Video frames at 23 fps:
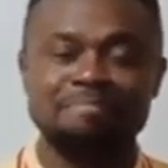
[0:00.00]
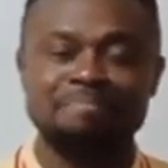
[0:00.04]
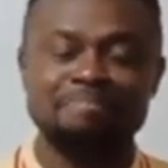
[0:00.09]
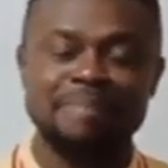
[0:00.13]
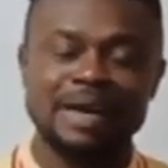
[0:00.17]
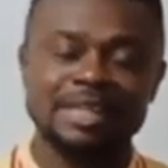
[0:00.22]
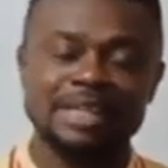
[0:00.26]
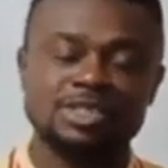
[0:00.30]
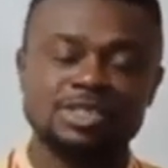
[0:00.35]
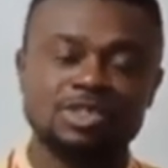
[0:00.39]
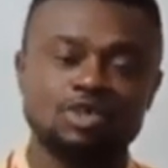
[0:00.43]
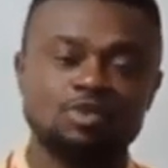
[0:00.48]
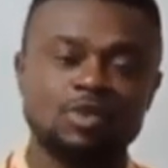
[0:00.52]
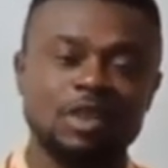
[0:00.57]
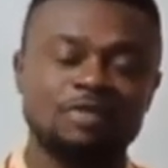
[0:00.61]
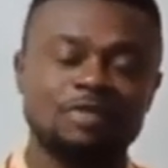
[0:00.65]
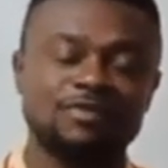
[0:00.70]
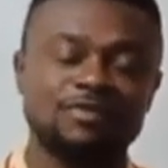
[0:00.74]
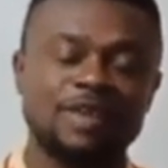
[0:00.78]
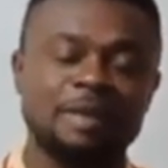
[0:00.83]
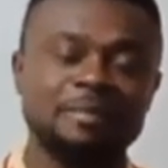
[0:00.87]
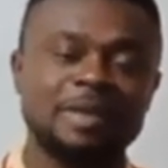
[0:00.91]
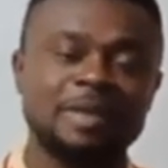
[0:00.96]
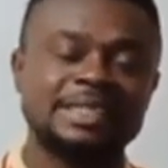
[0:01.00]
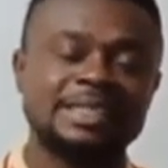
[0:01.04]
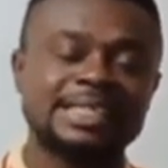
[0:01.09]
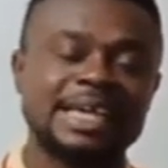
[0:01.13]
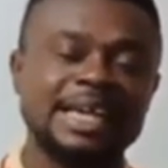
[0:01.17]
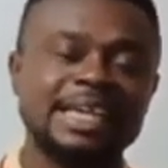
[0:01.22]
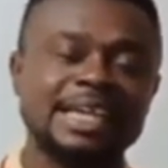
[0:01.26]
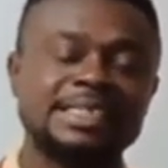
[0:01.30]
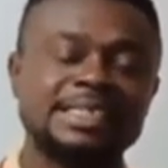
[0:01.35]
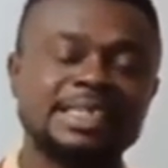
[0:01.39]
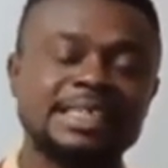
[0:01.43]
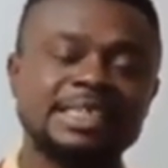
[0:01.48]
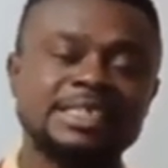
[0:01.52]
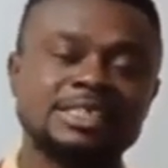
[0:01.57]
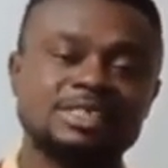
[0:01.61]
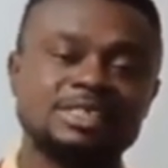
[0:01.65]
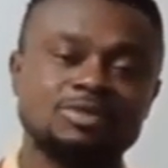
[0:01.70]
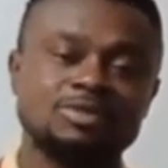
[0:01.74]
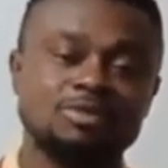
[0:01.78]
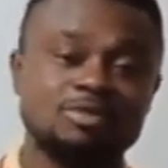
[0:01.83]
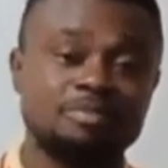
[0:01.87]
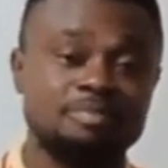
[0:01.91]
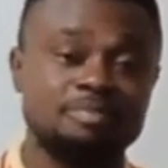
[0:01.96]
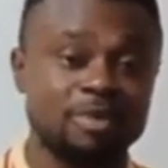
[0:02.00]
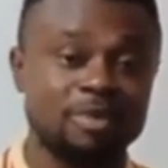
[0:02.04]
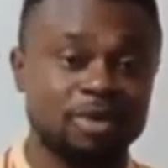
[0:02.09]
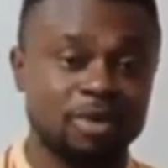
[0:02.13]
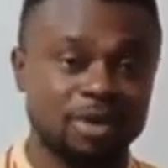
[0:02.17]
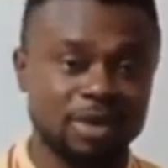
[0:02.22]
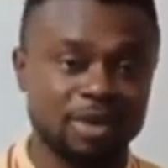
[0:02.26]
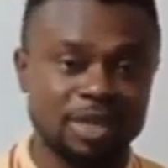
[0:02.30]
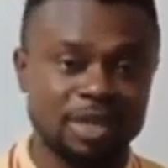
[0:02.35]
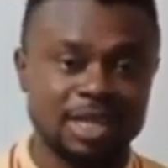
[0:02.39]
Battle with From Eternity the Schoolboy.